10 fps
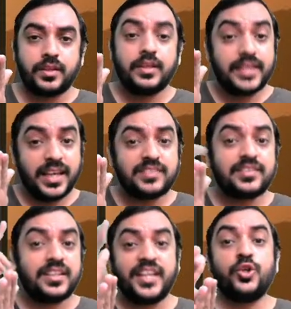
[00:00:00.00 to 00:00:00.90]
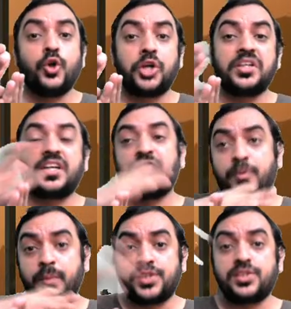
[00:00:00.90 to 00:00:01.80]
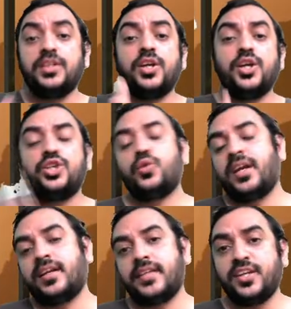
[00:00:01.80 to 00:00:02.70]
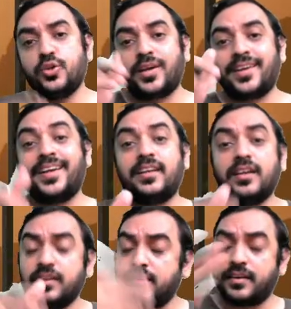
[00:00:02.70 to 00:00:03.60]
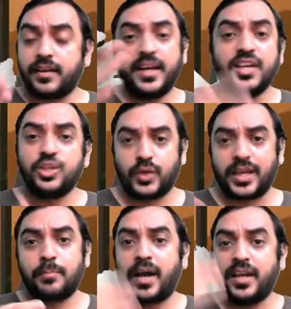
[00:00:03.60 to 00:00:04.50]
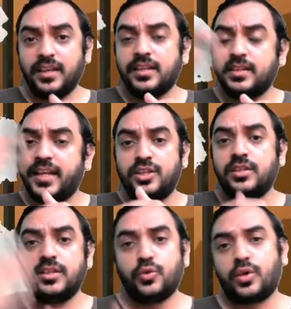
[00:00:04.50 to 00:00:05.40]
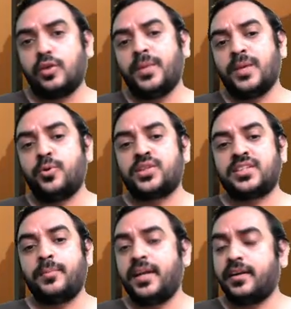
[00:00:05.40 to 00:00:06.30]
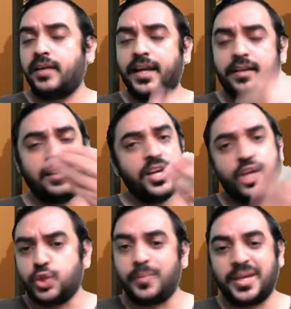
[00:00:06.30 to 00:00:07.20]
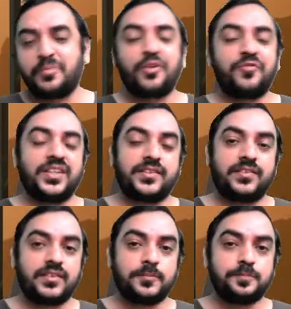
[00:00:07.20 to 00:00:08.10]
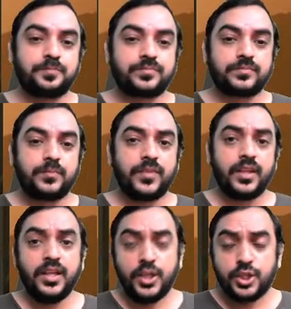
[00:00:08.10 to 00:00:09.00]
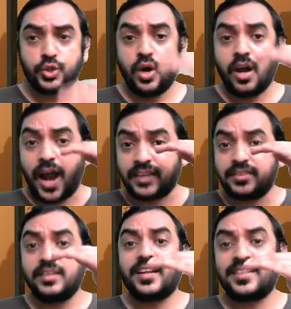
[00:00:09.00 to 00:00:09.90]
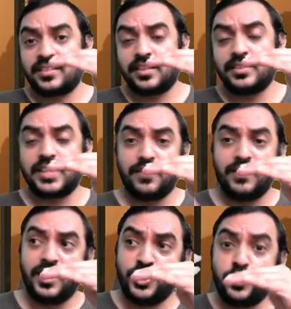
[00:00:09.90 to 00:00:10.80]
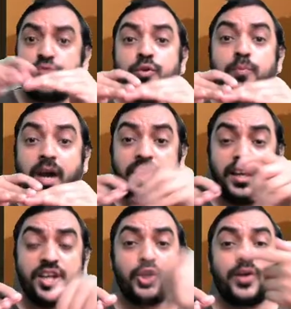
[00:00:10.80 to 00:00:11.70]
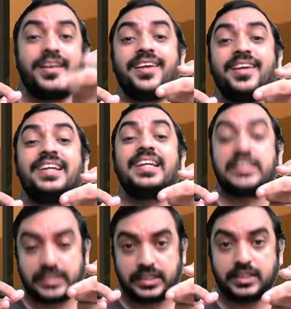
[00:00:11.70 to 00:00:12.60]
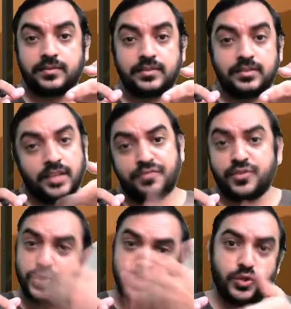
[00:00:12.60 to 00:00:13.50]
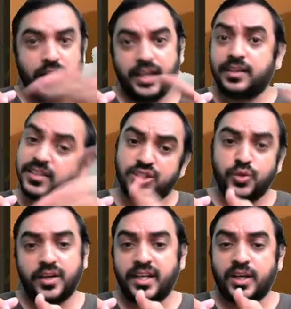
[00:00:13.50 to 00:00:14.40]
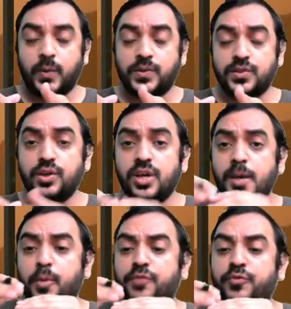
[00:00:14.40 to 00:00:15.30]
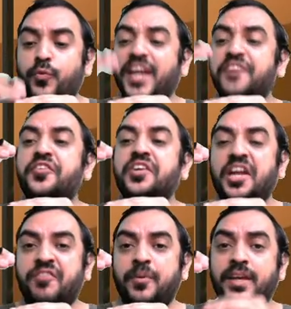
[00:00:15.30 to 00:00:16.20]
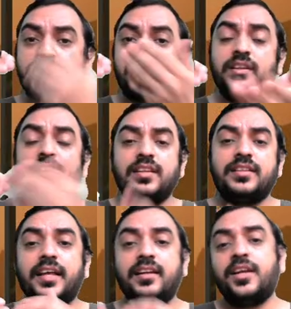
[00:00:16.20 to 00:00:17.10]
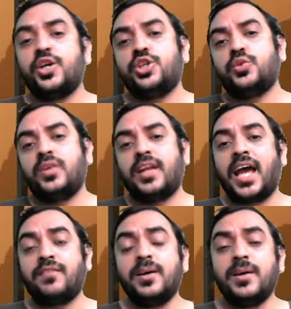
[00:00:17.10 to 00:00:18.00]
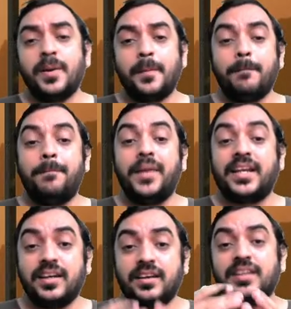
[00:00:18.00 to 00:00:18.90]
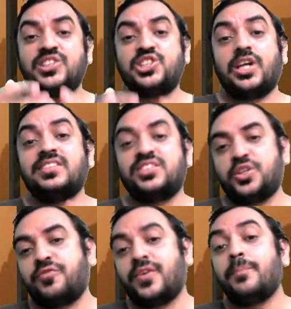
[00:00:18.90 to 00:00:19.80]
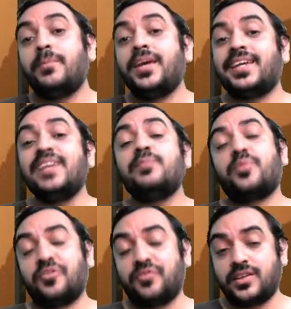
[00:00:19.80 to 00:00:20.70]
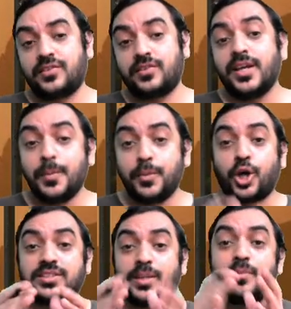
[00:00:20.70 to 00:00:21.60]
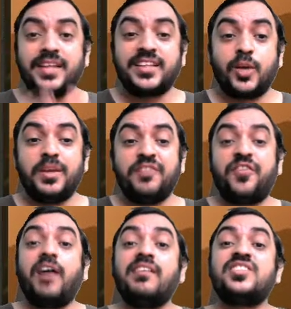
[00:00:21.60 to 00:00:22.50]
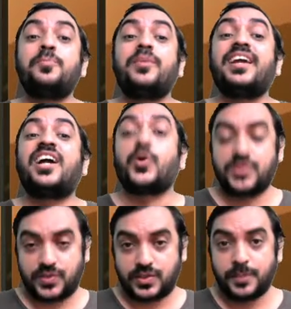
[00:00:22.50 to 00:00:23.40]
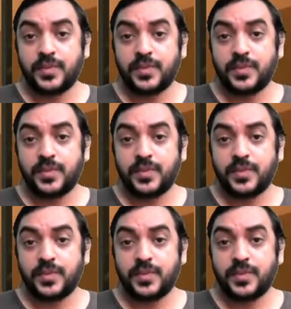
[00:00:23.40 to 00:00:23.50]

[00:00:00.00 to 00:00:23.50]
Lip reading: Yes, then you got the confirmation, then you can enter the trade, you can buy, then you will be able to sell later, you make profits. So at the resistance level, if you buy, you're taking risk. Of course, you take risk, you return also. But if you wait for confirmation, then you will have a better chance of making profits. Because sometimes there will be false breakouts.